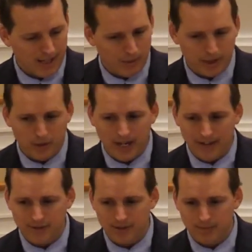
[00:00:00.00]
We do
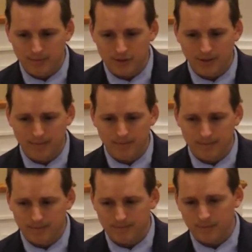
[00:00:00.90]
have some
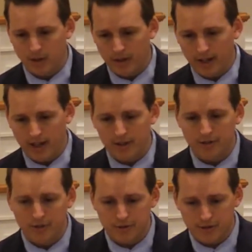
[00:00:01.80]
100
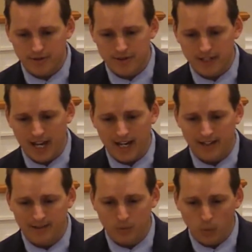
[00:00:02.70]
new students added
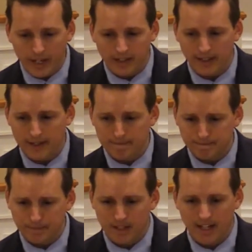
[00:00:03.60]
weekly.
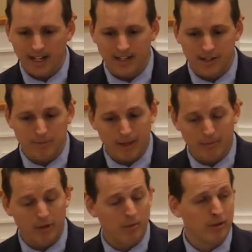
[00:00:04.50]
And here's
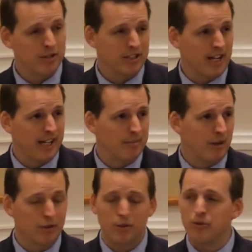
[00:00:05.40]
maybe the most exciting
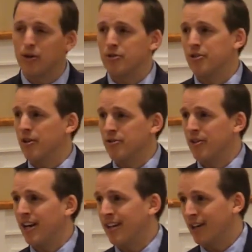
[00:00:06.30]
part. 2/3 of those are
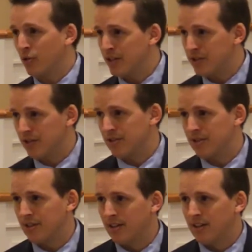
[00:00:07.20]
not yet Christians.
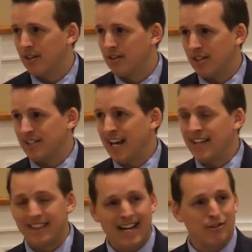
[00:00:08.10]
So that's
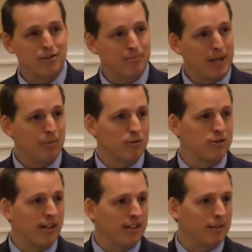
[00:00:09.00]
8,000 people
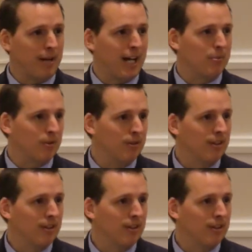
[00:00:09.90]
studying the Bible